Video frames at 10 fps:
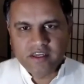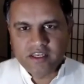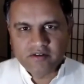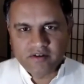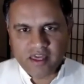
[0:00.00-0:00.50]

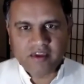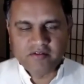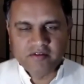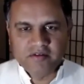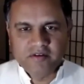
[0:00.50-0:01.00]
in our
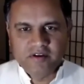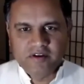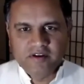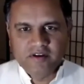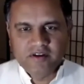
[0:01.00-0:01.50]
life.
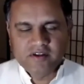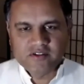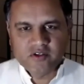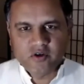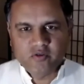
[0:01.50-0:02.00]

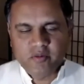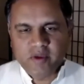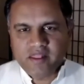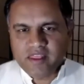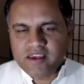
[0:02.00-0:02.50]
So we
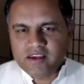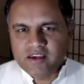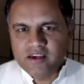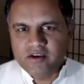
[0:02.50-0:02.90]
may think